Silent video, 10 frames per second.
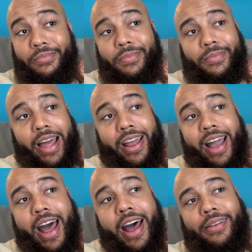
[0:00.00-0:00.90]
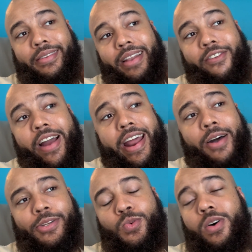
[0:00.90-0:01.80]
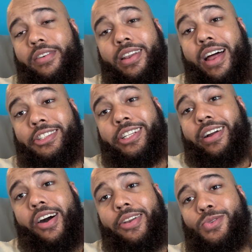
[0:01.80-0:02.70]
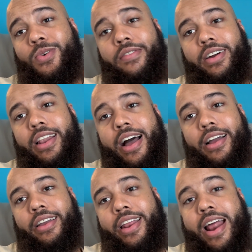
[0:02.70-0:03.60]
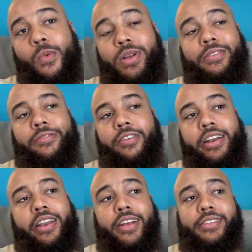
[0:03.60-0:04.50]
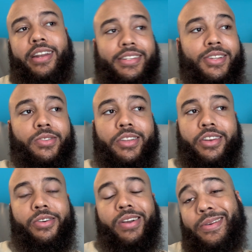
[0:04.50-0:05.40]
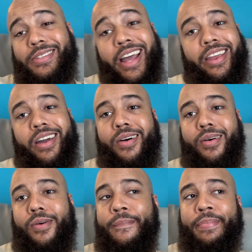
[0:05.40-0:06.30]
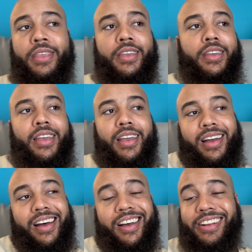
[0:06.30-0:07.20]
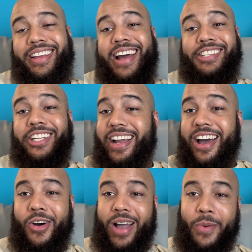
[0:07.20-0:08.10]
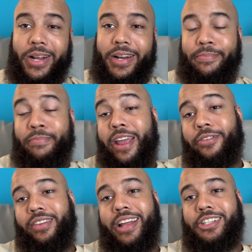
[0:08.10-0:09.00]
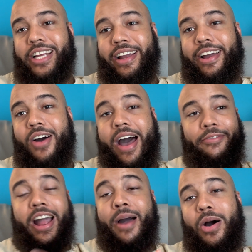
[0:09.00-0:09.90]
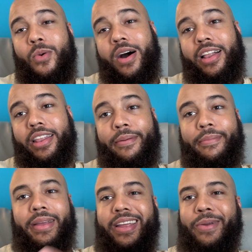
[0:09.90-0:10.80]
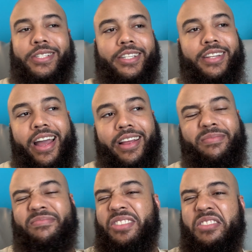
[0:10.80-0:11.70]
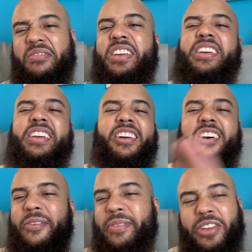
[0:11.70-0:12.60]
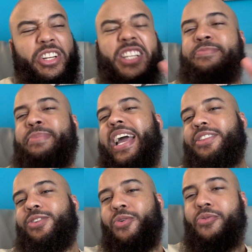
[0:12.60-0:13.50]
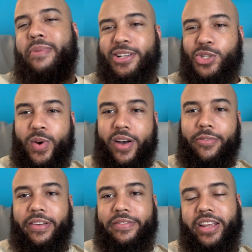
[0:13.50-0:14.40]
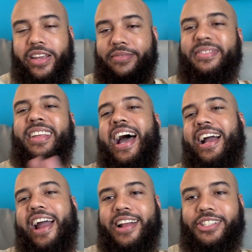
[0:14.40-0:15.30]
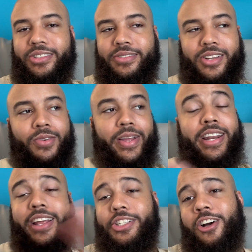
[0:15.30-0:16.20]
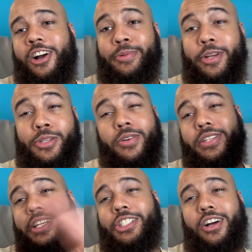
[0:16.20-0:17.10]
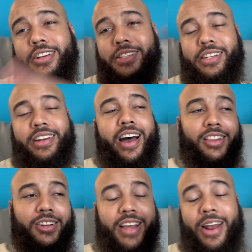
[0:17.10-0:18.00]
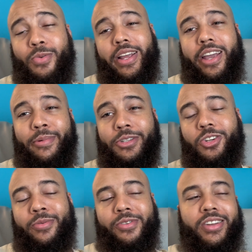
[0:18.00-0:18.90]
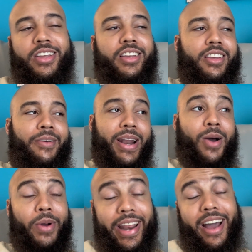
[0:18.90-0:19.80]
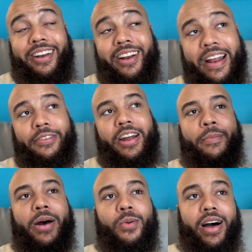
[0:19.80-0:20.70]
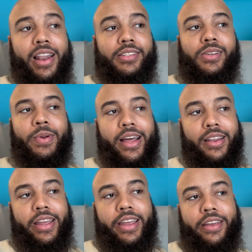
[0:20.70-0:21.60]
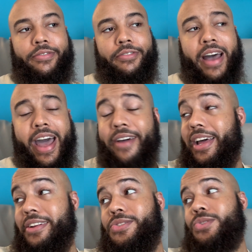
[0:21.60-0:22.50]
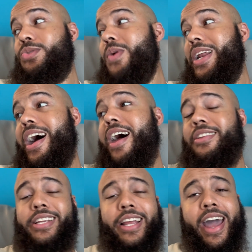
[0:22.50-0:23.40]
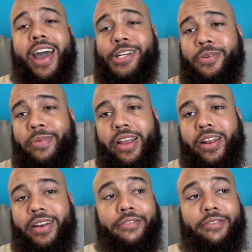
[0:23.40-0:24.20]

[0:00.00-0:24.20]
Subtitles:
Like right now it's 12 o'clock, checkout is 12 o'clock. And I went to the front desk and I told the dude, I was like, yo, can I check out? I wanted to pay for late checkout. I forgot my wallet. And he was just like, look, you just be out the room by 12:50. I got you. So he didn't charge me. You're supposed to get charged $10. I don't want to get him in trouble, but I went down there and I forgot my wallet. So when I leave, I have like $20 in cash remaining.